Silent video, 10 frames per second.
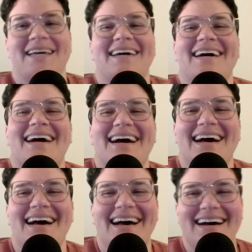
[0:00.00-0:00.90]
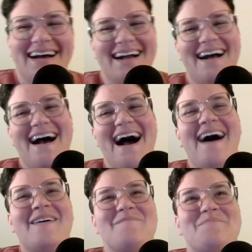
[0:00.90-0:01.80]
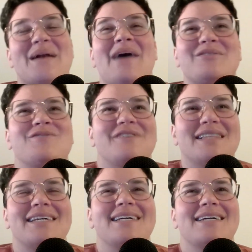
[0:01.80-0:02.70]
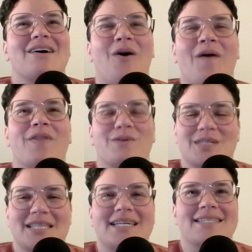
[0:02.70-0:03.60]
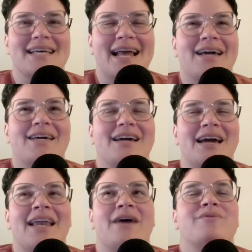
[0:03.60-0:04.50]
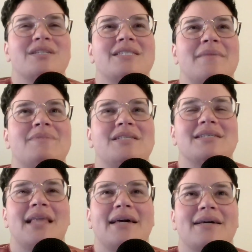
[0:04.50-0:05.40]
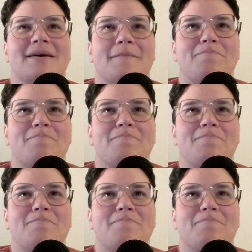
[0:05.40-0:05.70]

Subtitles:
but I was feeling all those things and I was attempting to like